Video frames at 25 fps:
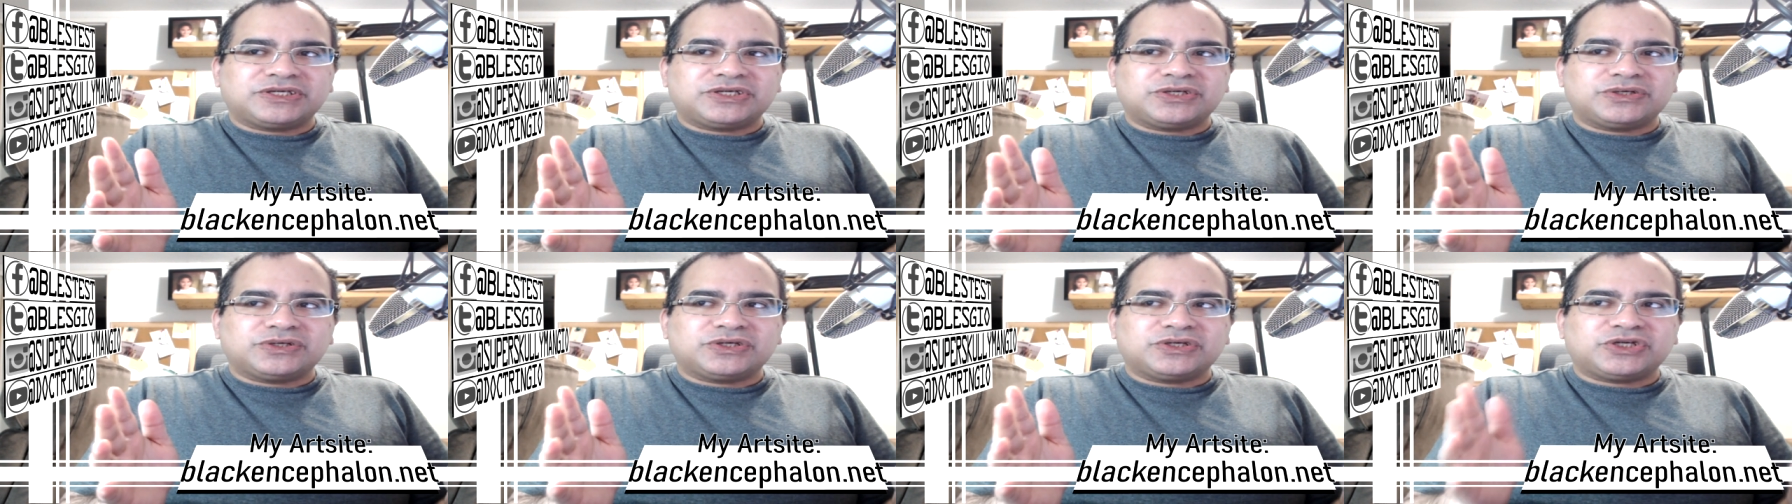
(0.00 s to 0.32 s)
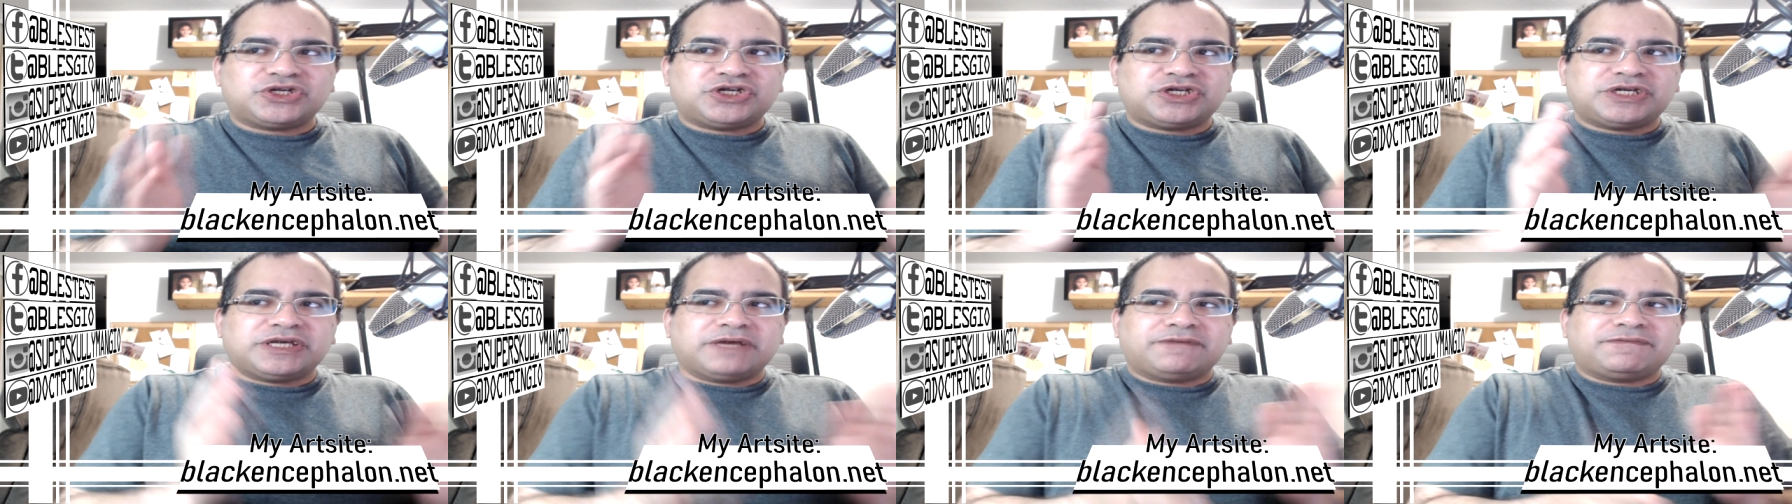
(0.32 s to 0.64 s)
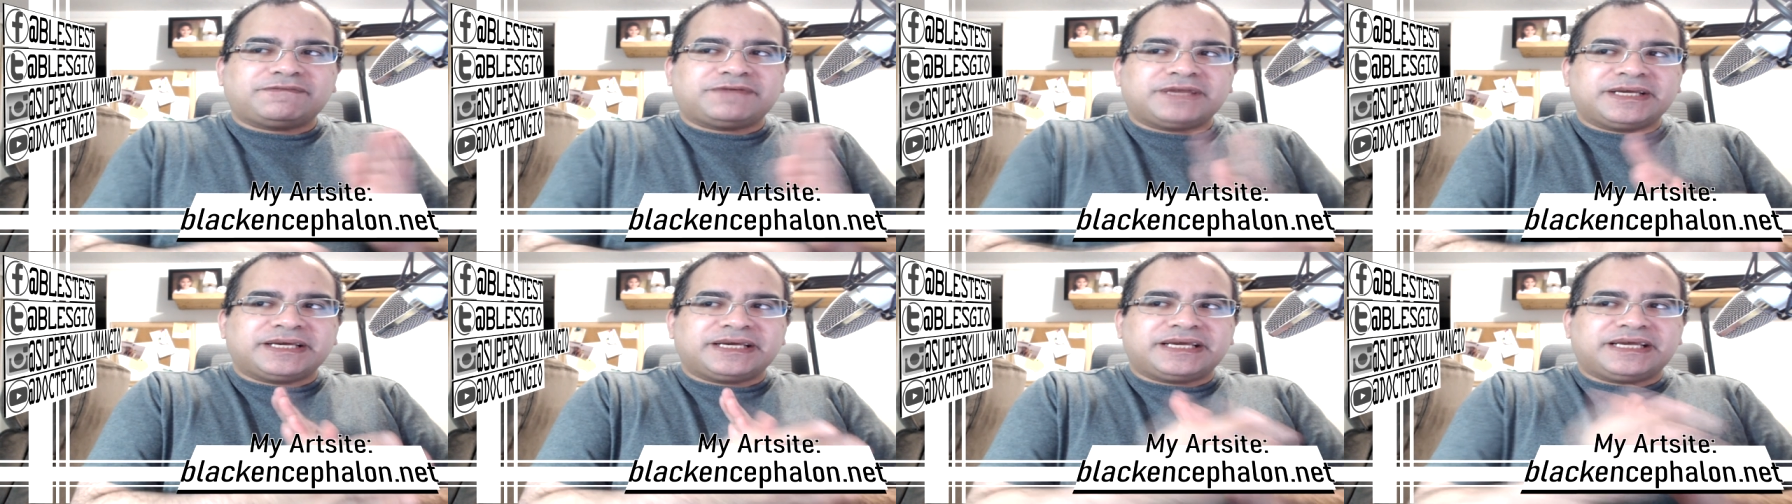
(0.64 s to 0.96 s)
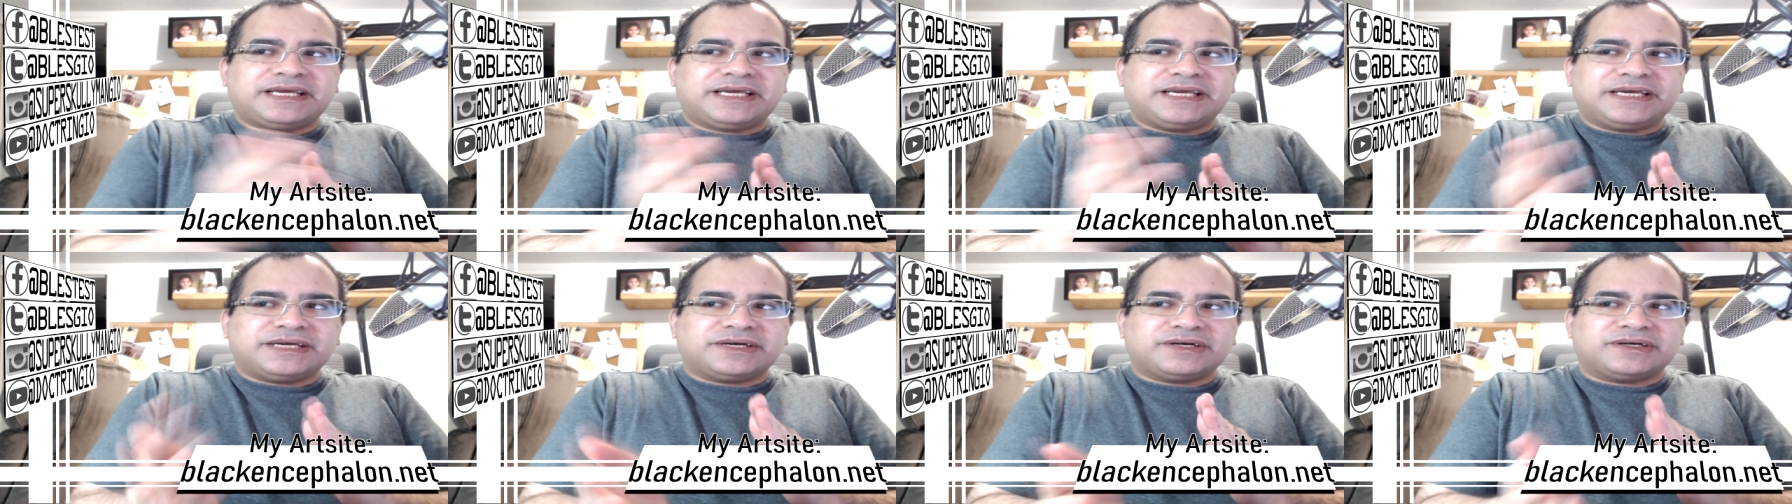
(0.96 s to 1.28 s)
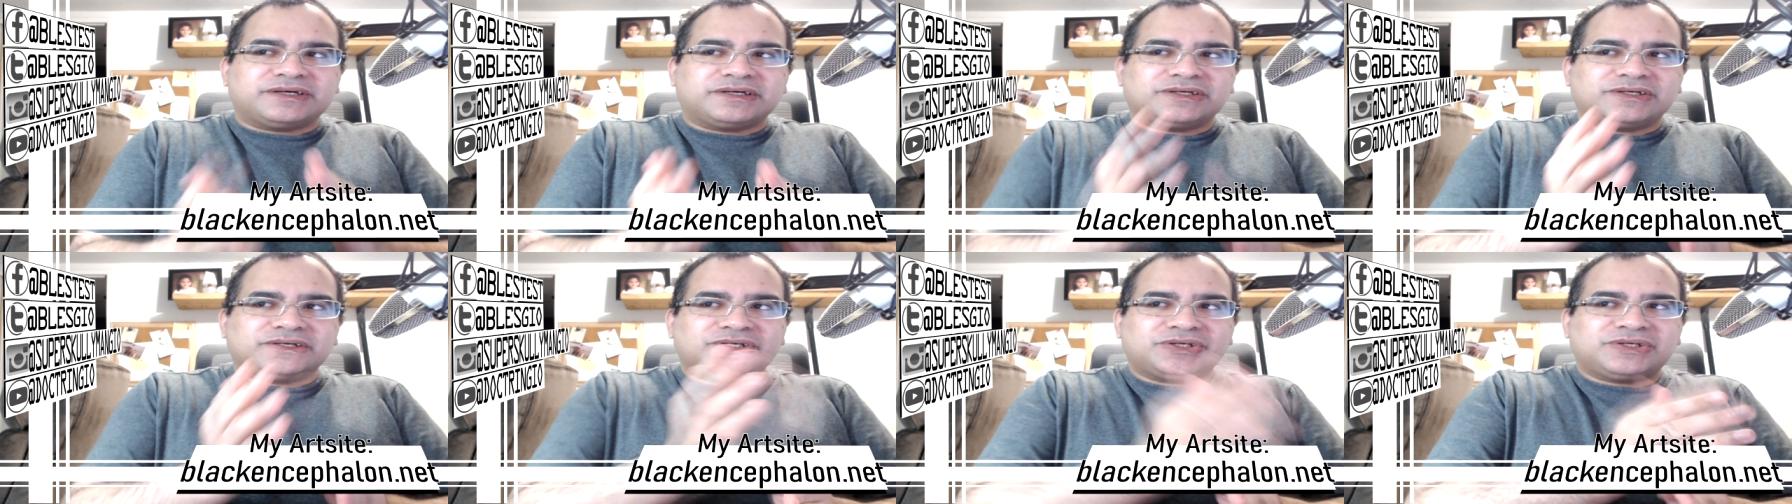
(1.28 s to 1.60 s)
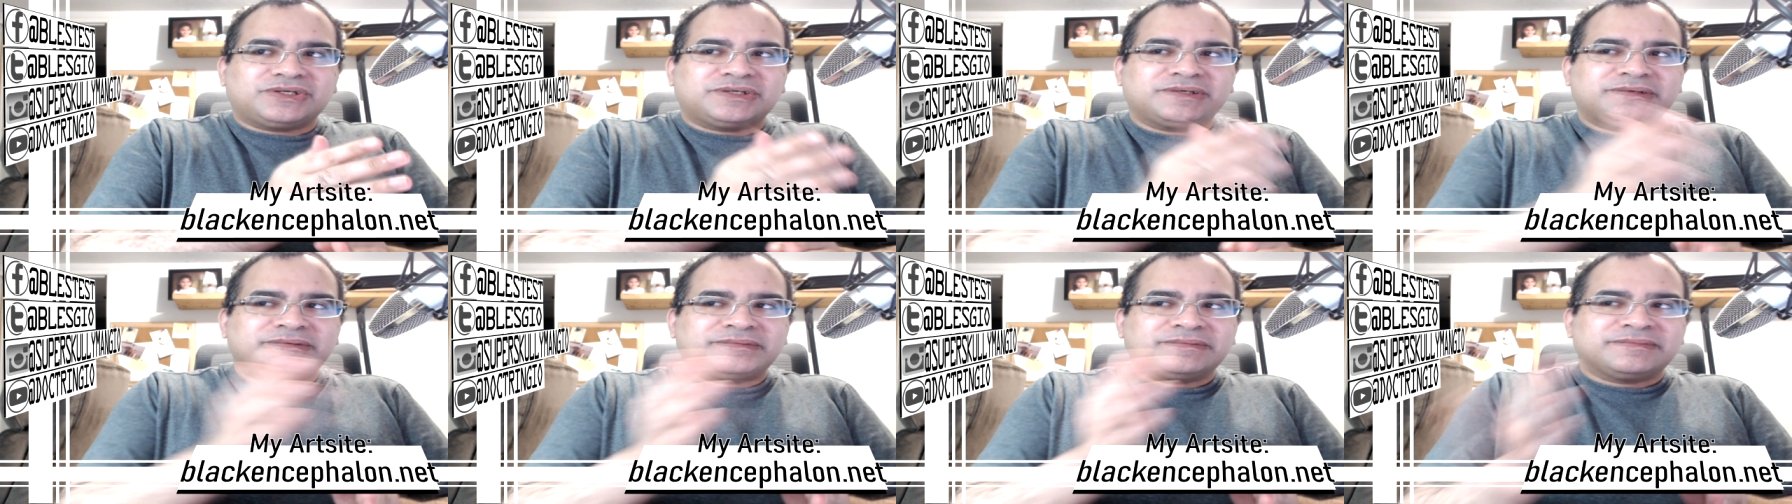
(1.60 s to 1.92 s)
shifting
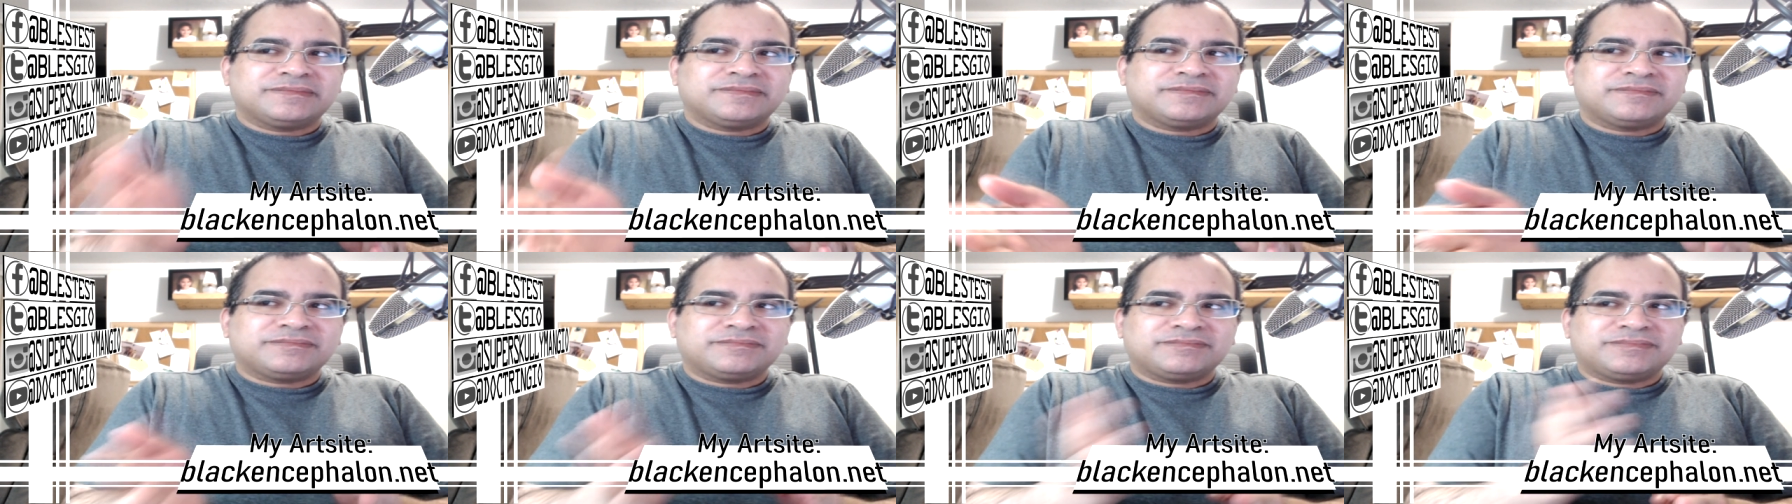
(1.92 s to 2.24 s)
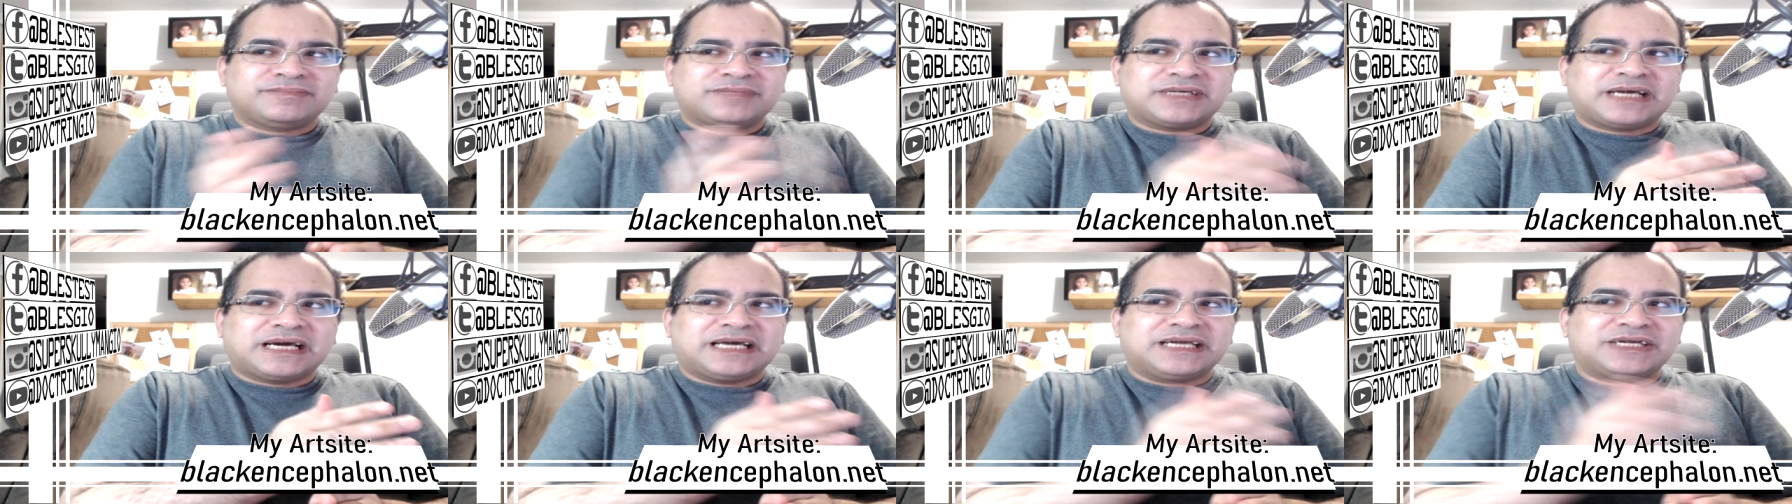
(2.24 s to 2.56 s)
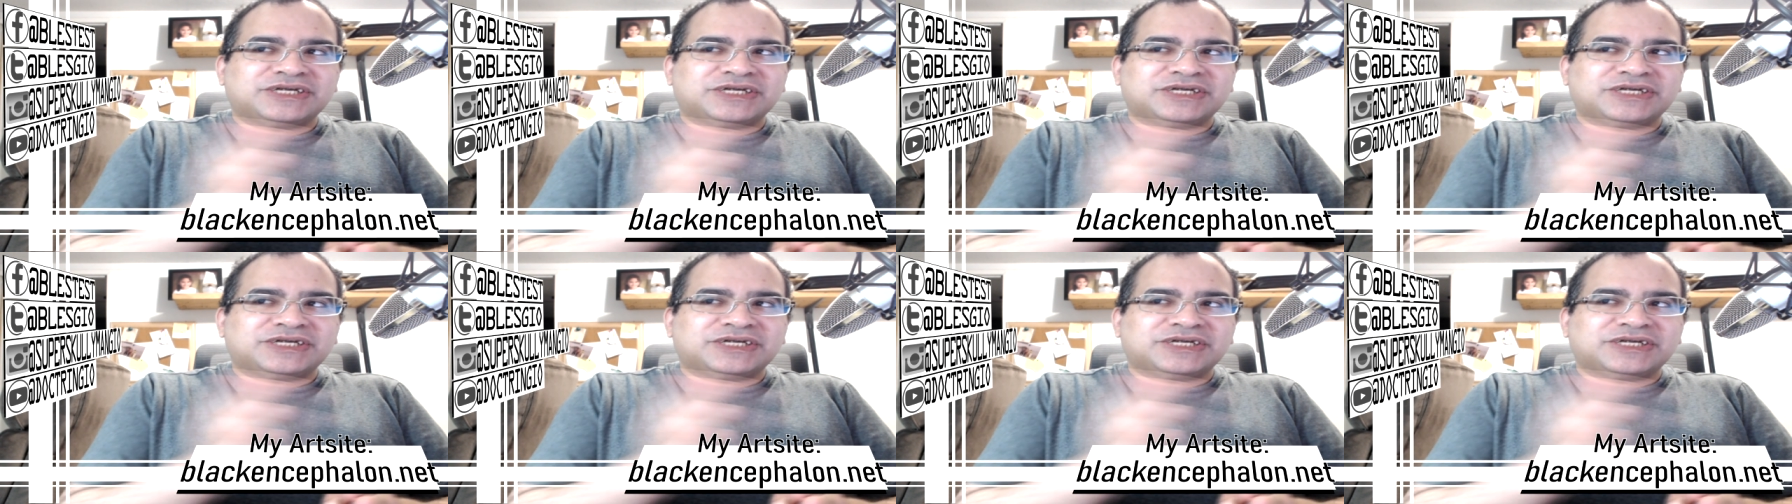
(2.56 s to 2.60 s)
gears kind